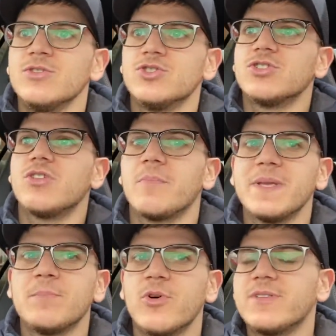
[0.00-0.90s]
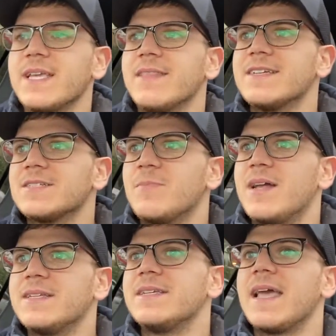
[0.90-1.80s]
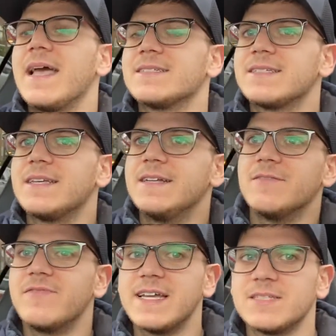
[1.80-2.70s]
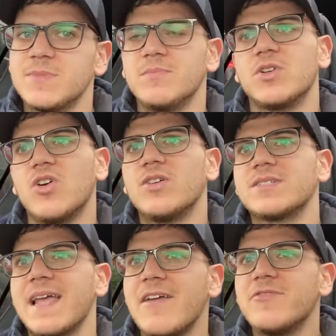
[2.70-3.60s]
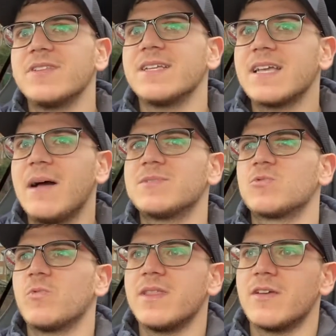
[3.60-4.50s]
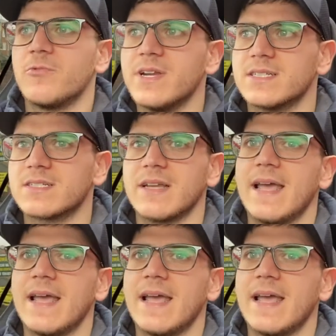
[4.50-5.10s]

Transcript: You should not be putting in this money as an investment, because everything comes with a risk.